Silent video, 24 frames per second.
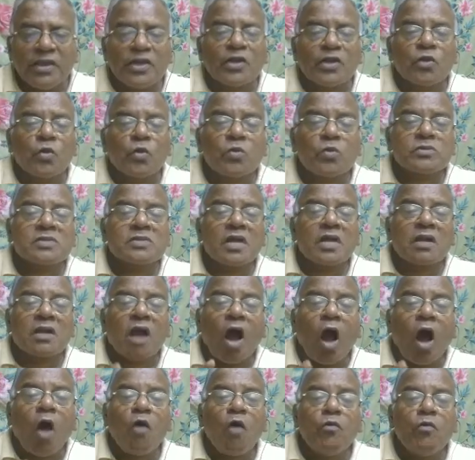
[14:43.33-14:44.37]
It looks at
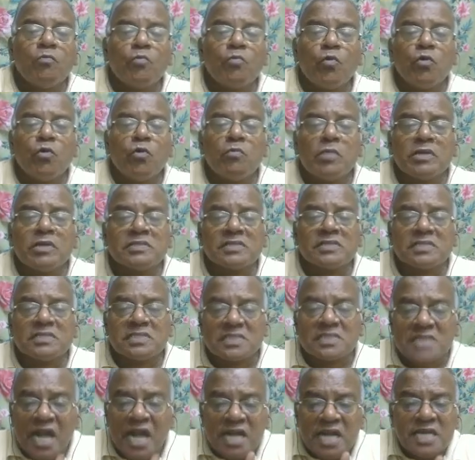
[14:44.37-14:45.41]
how movements
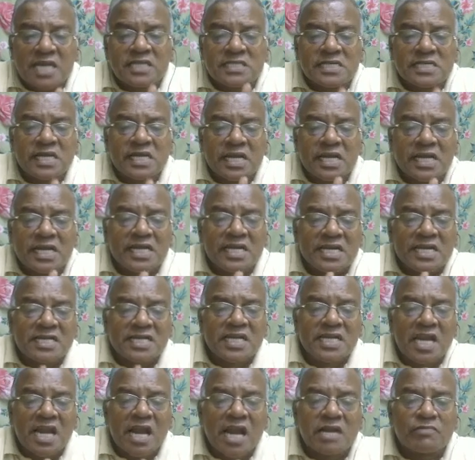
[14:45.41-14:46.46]
strategically
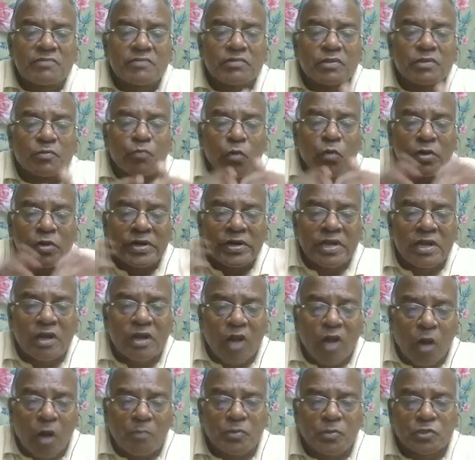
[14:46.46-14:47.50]
interact with
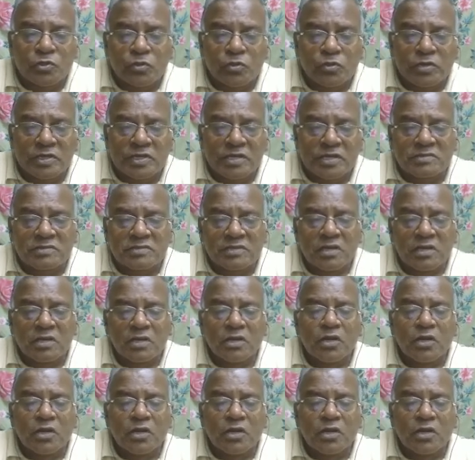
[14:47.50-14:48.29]
political opportunities